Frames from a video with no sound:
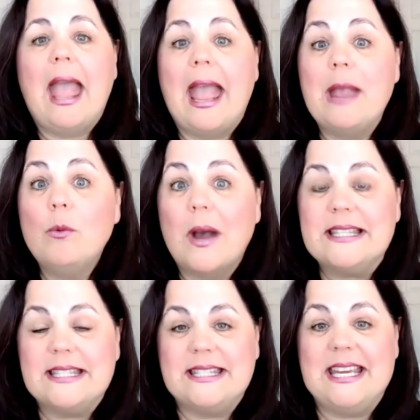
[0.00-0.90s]

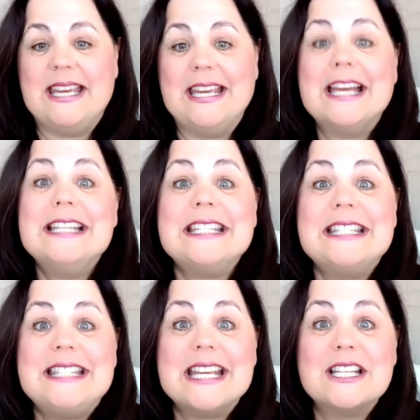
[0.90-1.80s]
A1C to
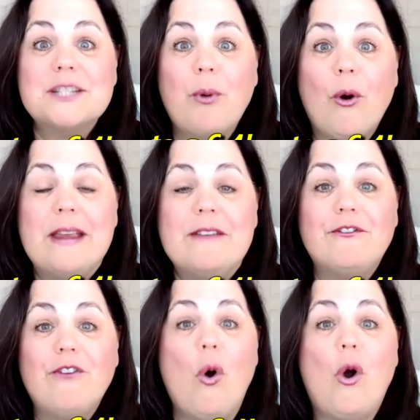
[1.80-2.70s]

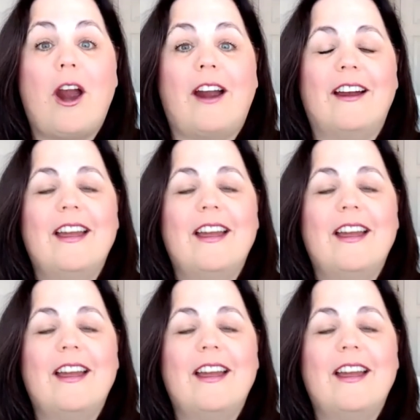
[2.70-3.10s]
6.4.